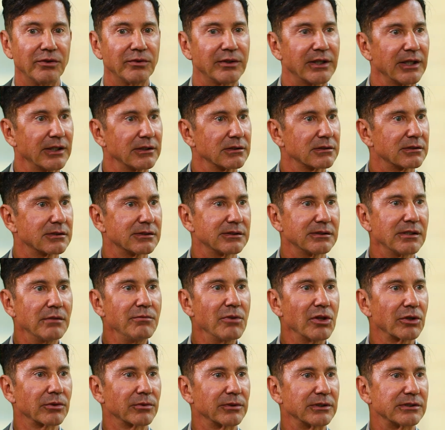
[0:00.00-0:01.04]
you get
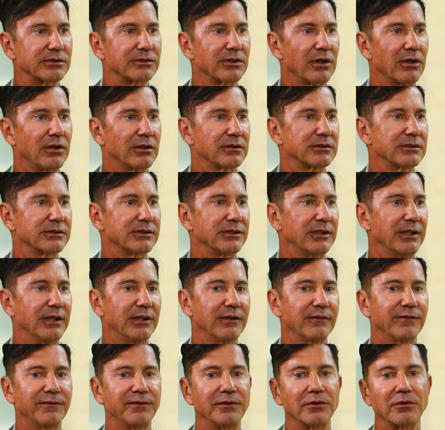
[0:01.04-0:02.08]
similar results
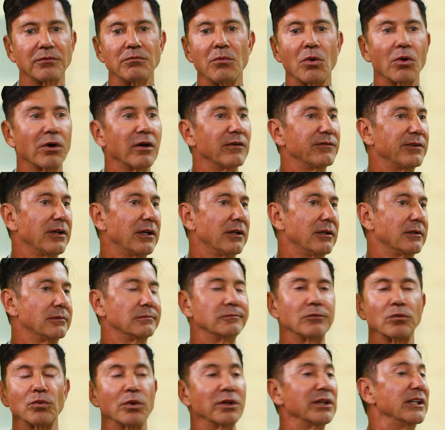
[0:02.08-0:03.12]
if you're more of a
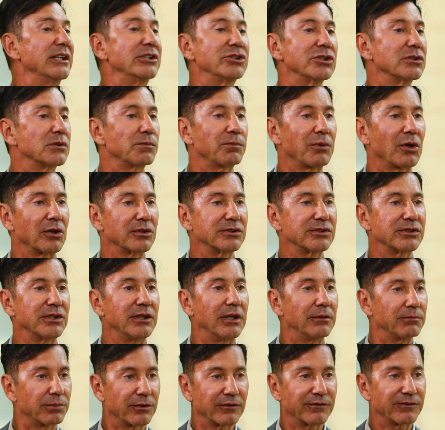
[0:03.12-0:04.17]
religious person
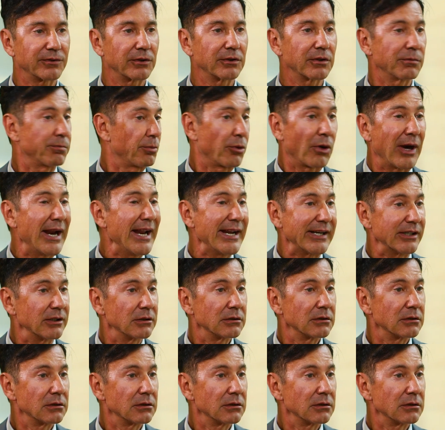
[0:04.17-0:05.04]
and prefer to pray.